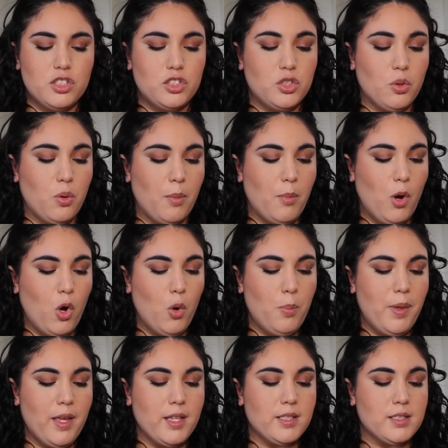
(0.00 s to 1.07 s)
so I'm
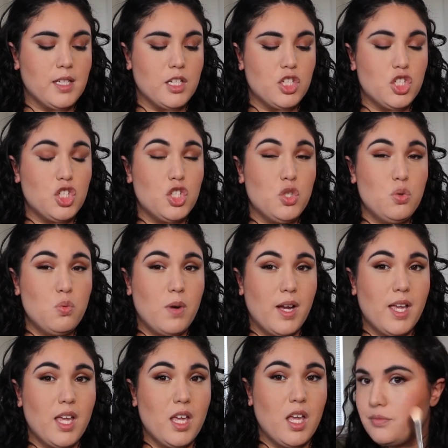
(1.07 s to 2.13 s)
hoping it's not too
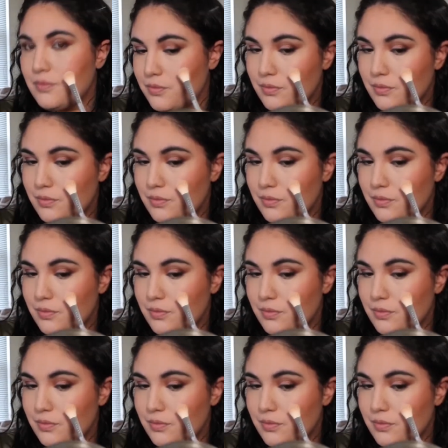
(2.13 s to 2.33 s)
white.